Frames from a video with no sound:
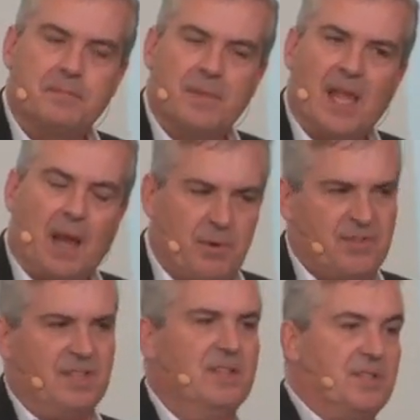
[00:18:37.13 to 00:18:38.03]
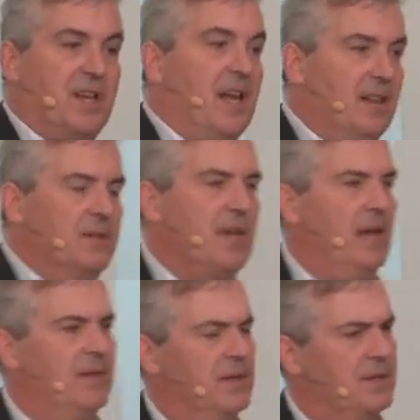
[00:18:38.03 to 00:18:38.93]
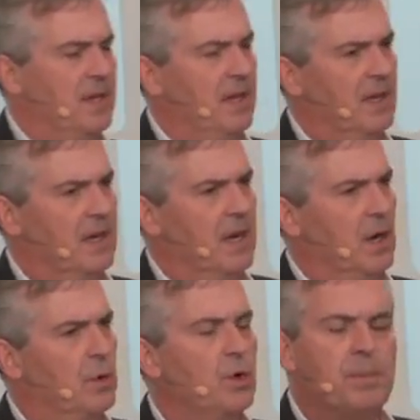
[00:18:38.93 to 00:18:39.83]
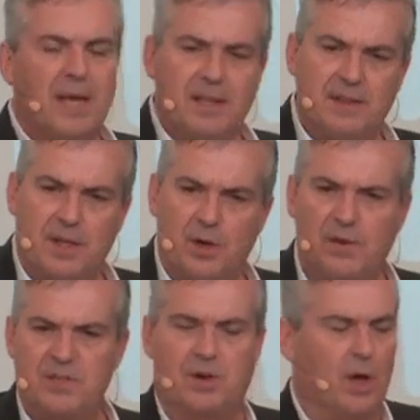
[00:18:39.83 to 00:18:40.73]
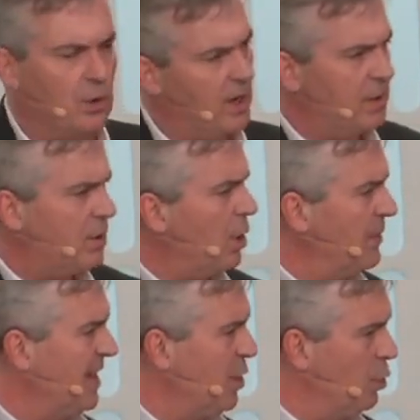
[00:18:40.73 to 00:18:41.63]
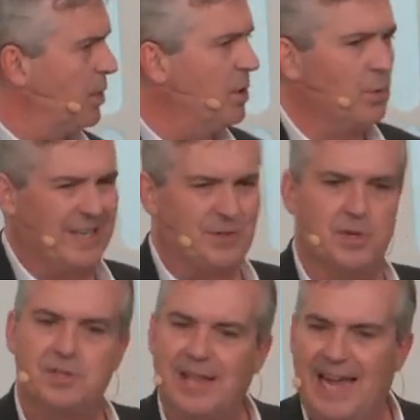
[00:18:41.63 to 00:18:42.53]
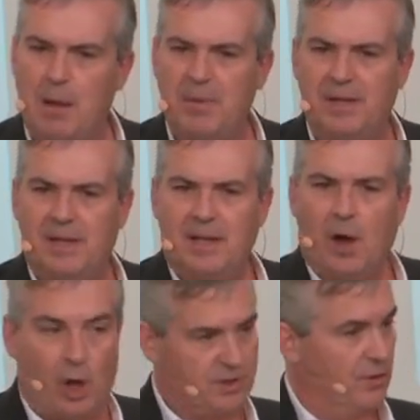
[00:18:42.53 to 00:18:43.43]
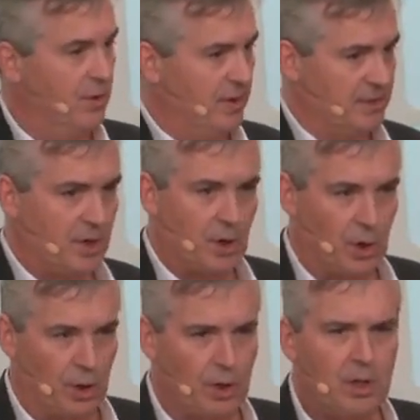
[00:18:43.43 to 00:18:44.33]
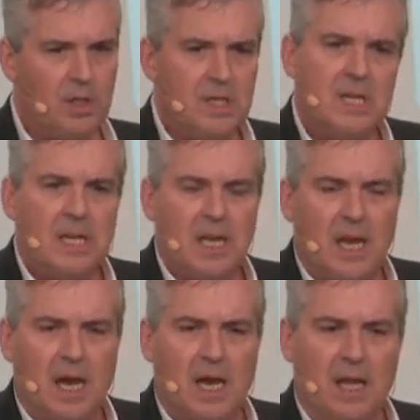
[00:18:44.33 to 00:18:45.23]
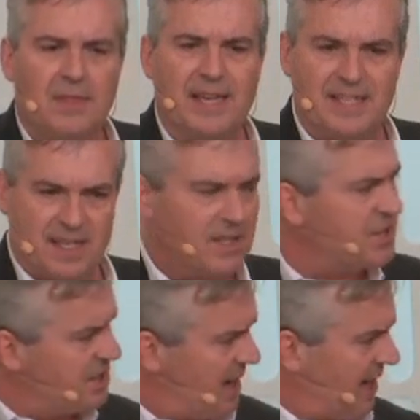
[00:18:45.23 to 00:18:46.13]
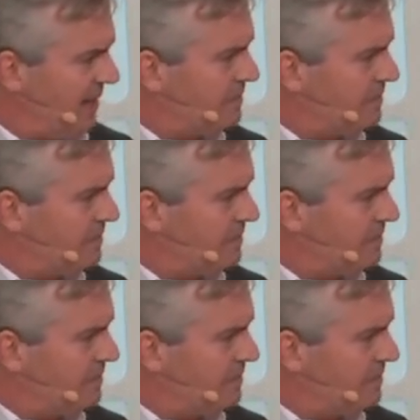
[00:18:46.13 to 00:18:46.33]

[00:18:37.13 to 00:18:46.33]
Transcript: And we've seen this again. There's a group at the University of Colorado called the Humor Research Lab, also known as HURL, that did a study